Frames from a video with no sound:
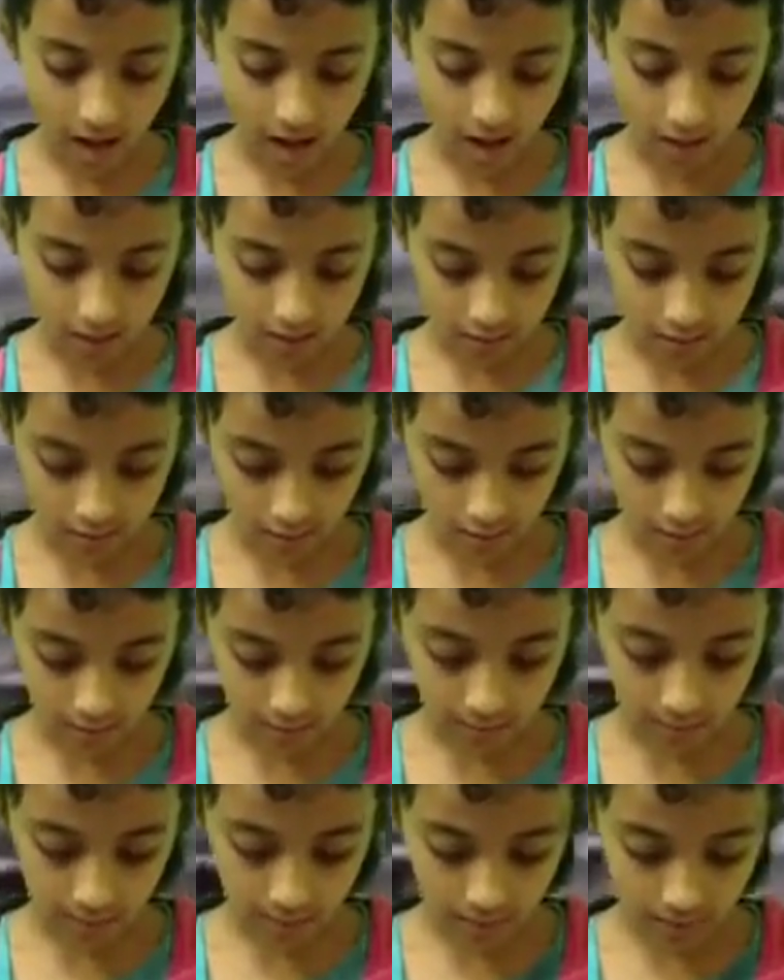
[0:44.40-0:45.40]
A
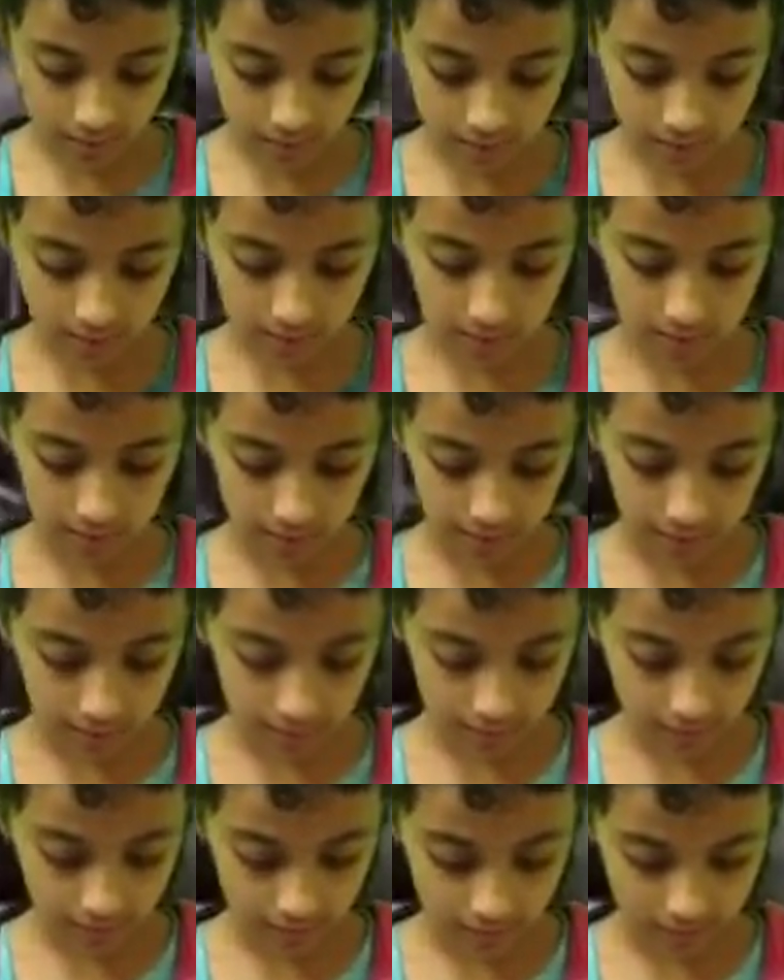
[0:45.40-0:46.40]
tsunami's
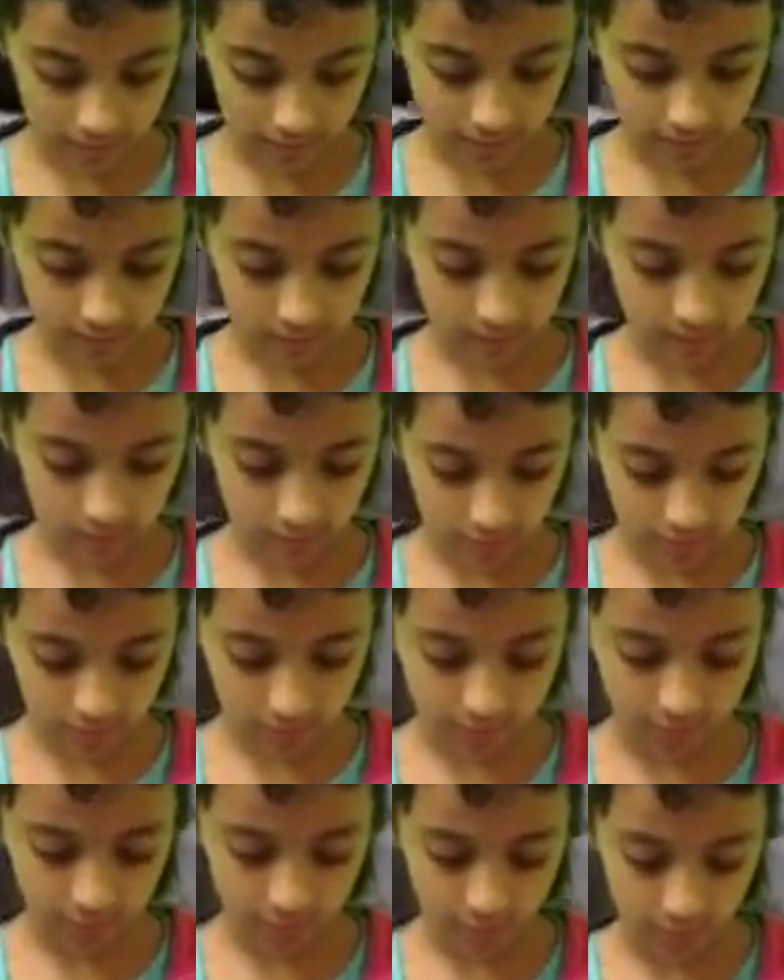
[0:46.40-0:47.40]
speed is
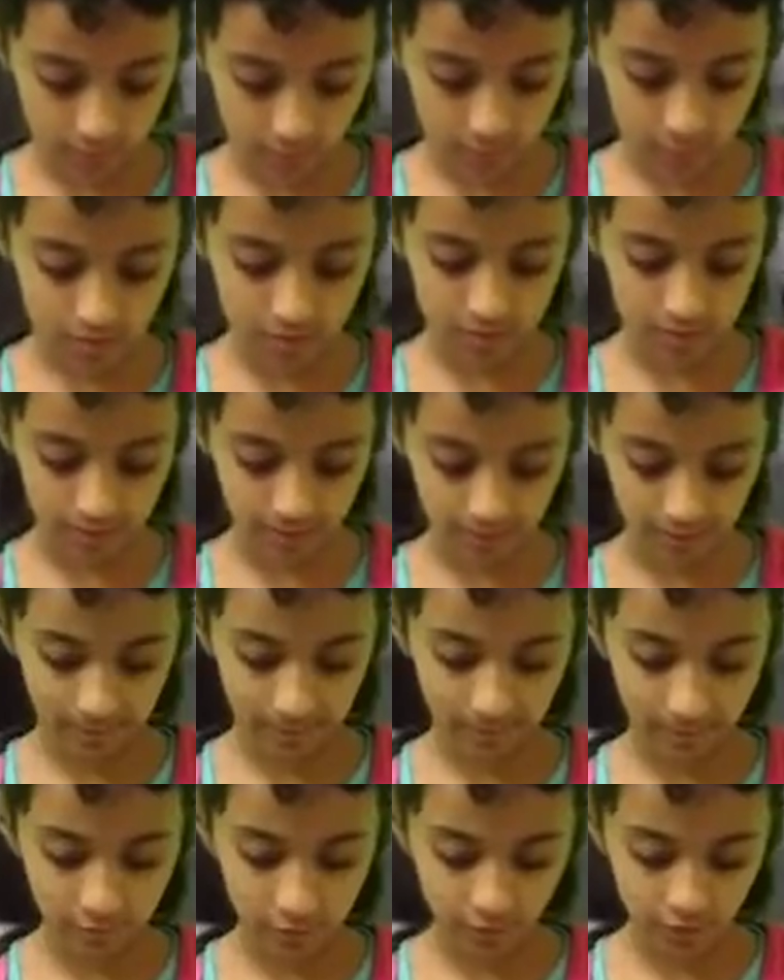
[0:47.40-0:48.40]
determined by water depth.
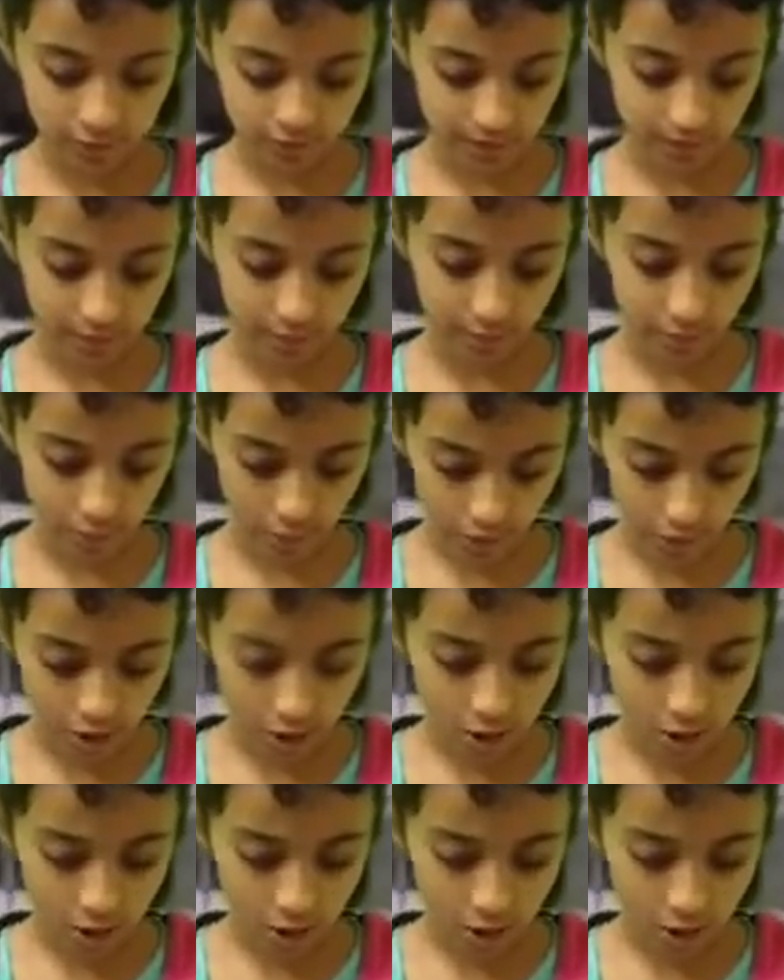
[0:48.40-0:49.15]
For example,